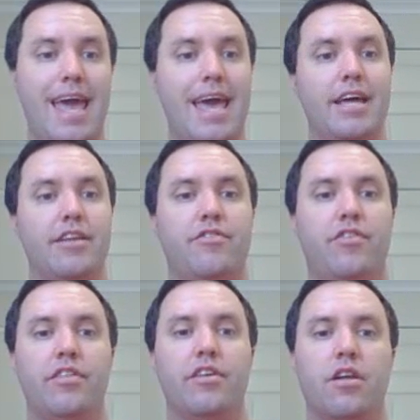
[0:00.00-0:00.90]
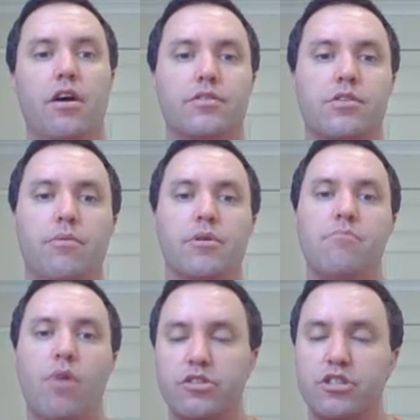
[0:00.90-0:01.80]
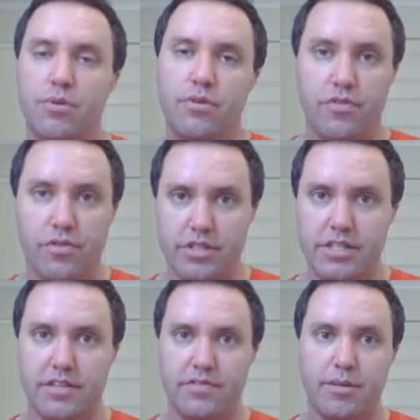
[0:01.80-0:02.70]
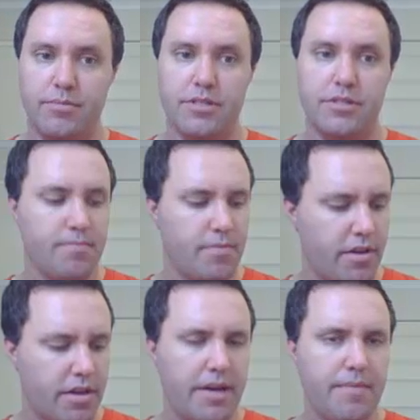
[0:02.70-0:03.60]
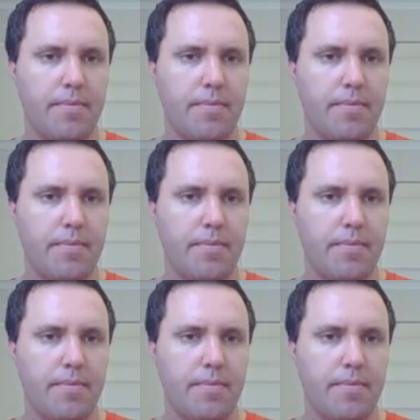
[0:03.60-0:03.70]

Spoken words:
and find the lowest common multiple for a set of numbers. Okay?